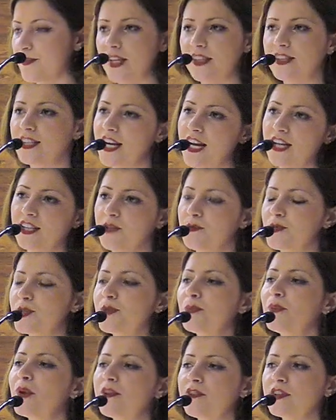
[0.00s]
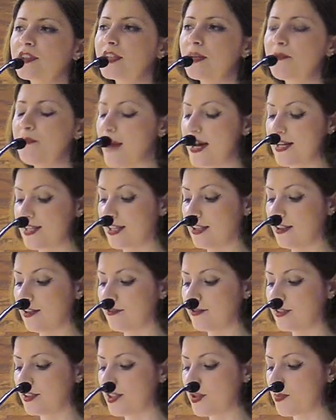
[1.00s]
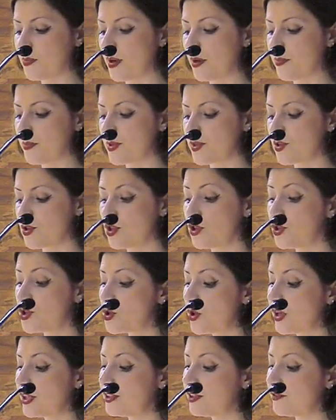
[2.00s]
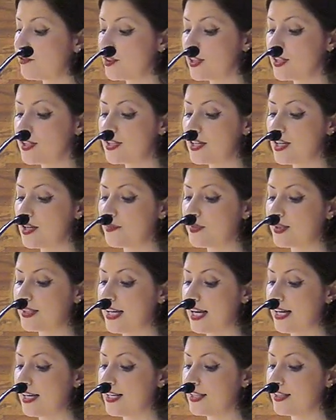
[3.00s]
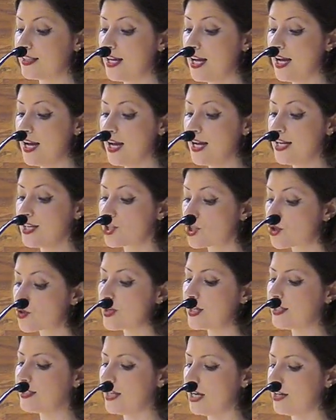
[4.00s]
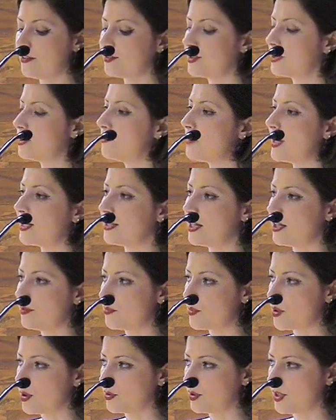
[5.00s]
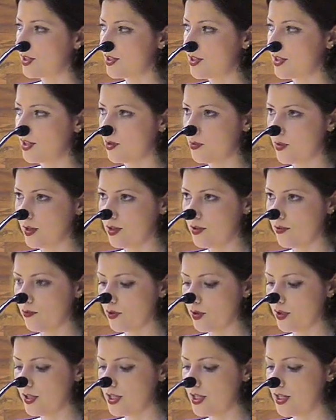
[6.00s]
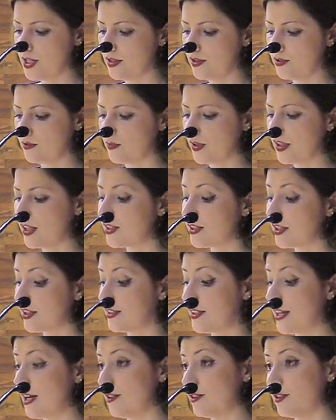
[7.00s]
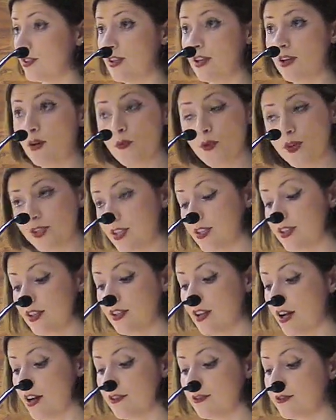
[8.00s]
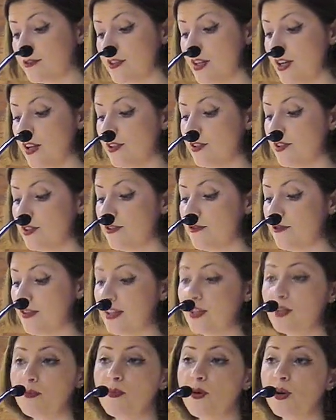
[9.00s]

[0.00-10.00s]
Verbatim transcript: Andriana was a perfect ambassador for this purpose. She joined the volunteer battalion straight after the Maidan protests in 2014, when it turned out that it wasn't enough to defend